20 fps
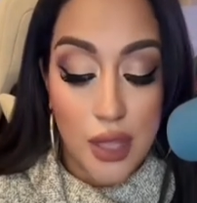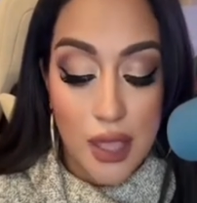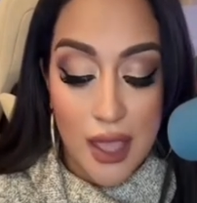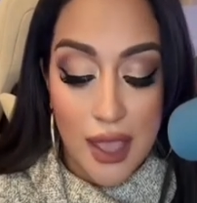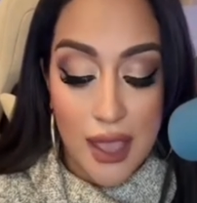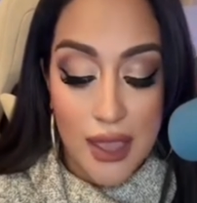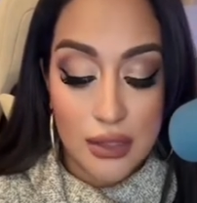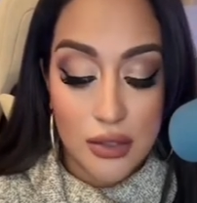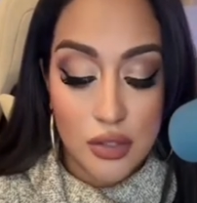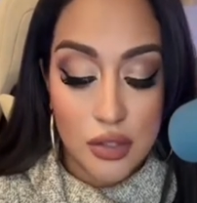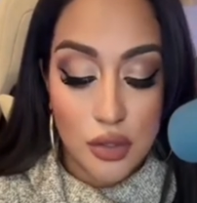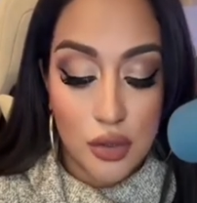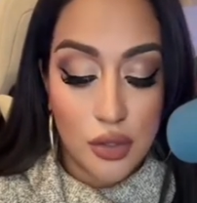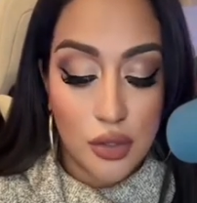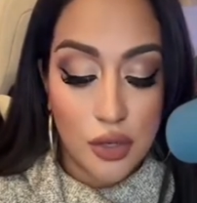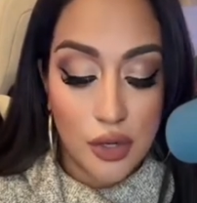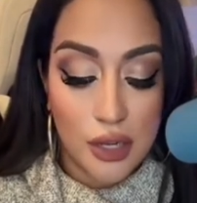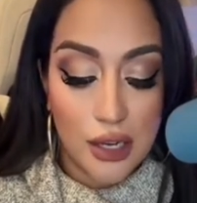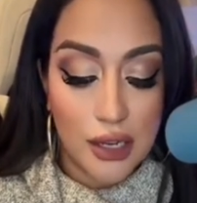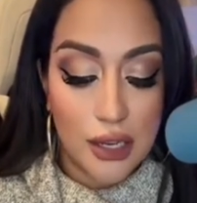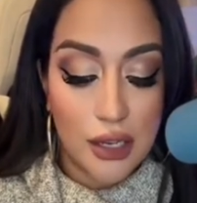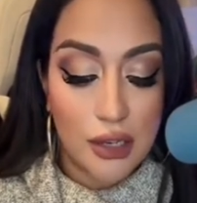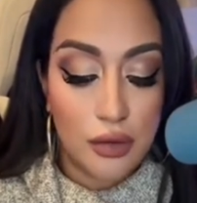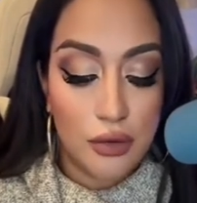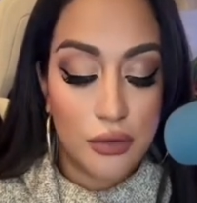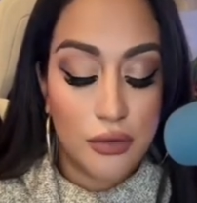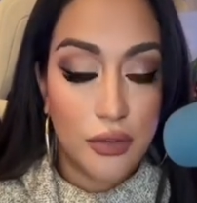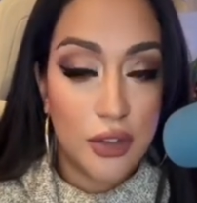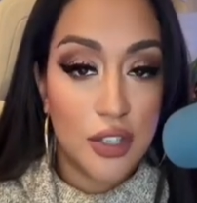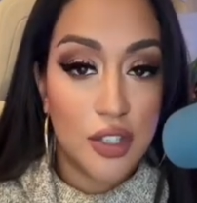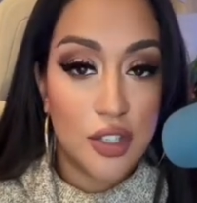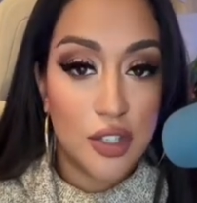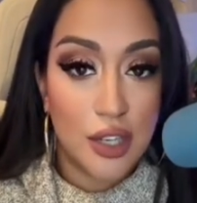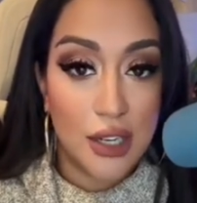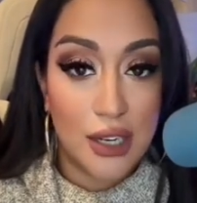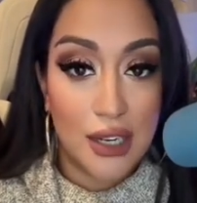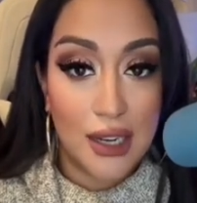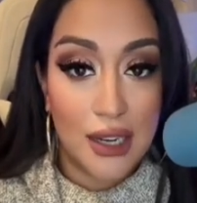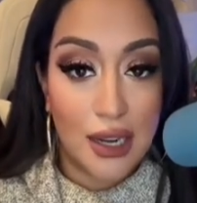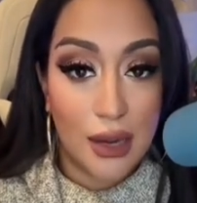And so you're getting a little
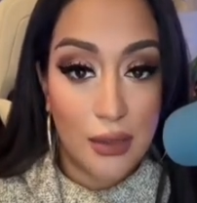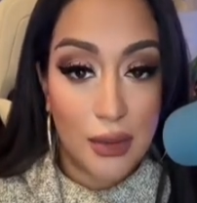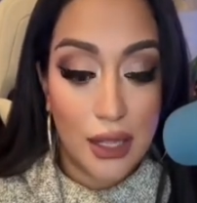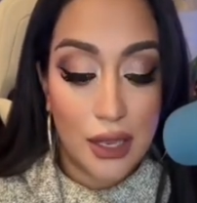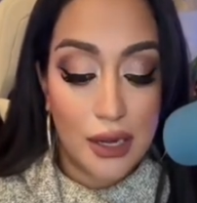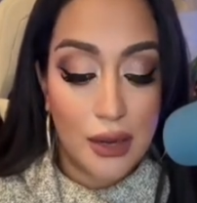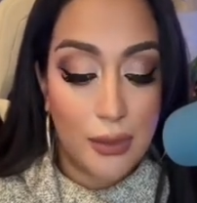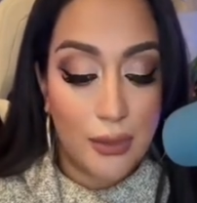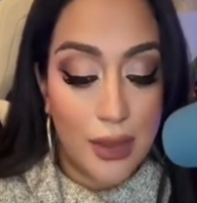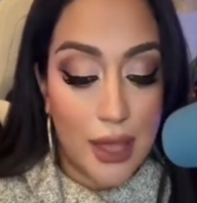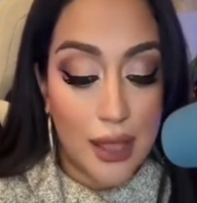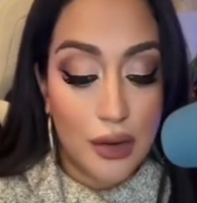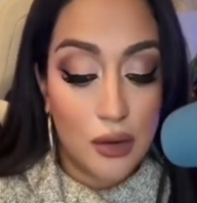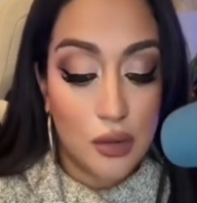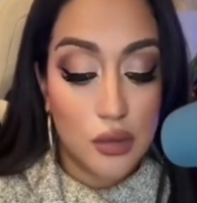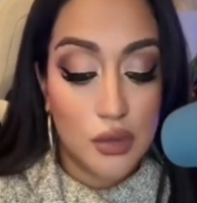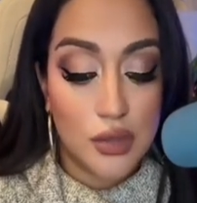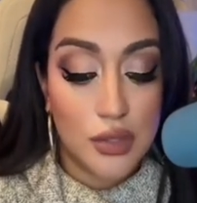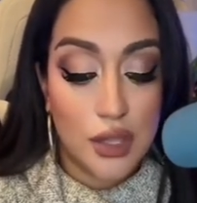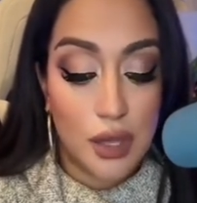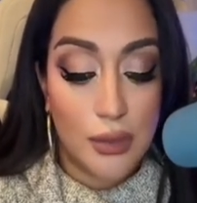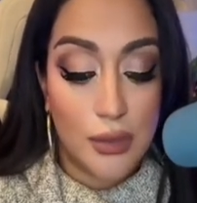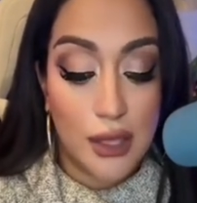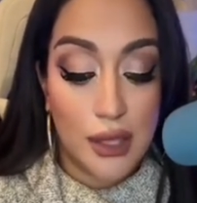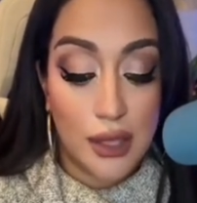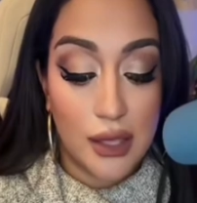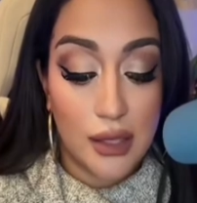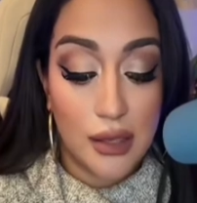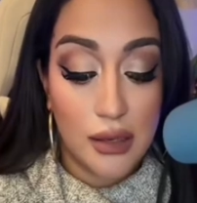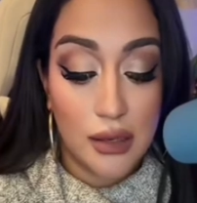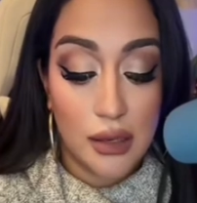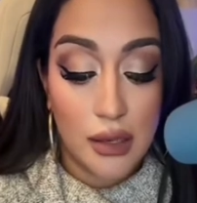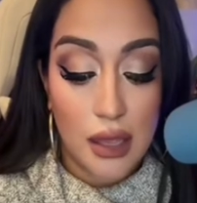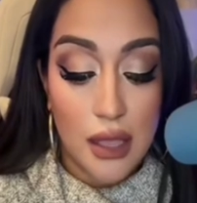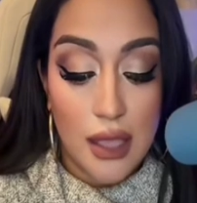frustrated and I'm getting bad news coming in.